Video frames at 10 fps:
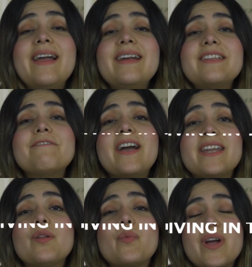And the
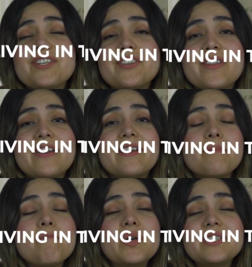final question
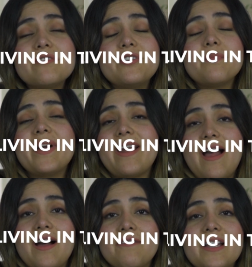that most of you might
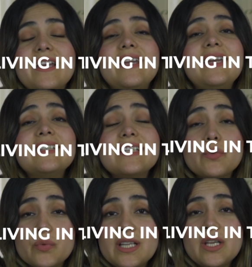have, is
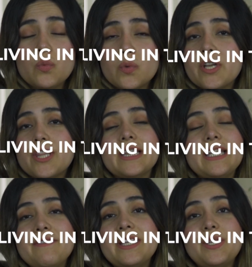it really worth
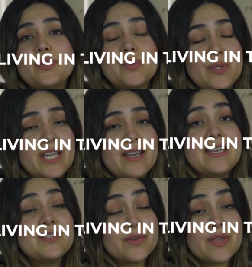living in Türkiye
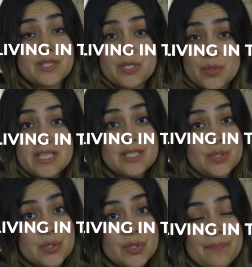in
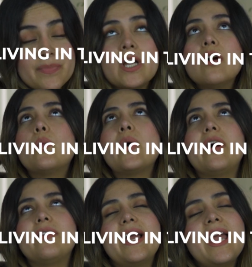2022?
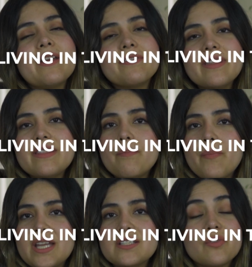Well, everything
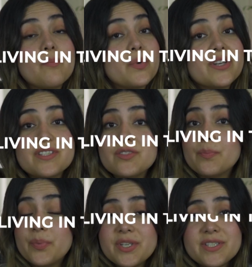depends from person
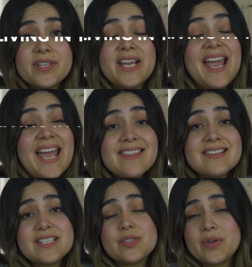to person and
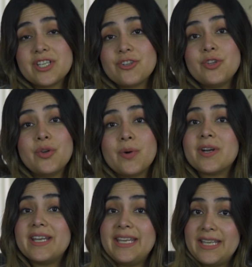the situation you
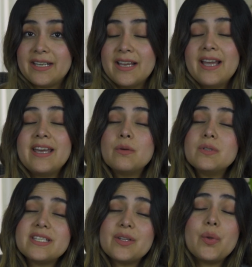are in. And I
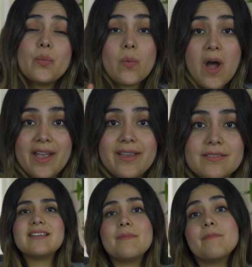will tell you why.